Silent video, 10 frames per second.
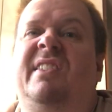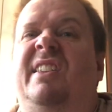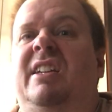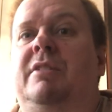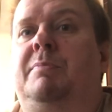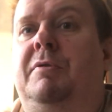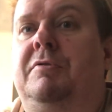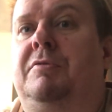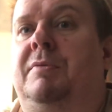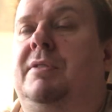These
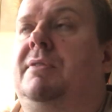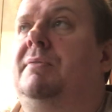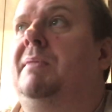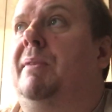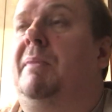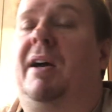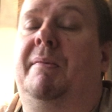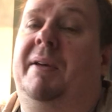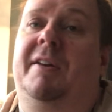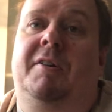Boots was, in my
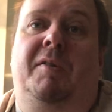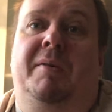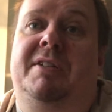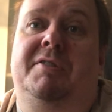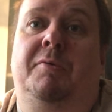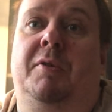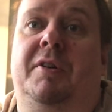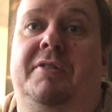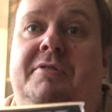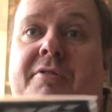opinion, always the
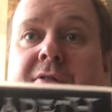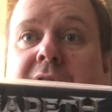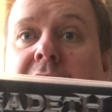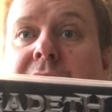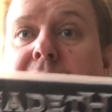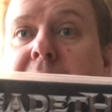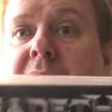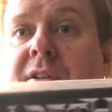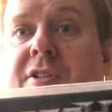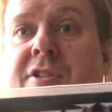worst song of the
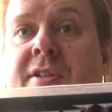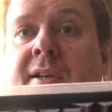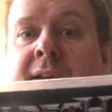bunch.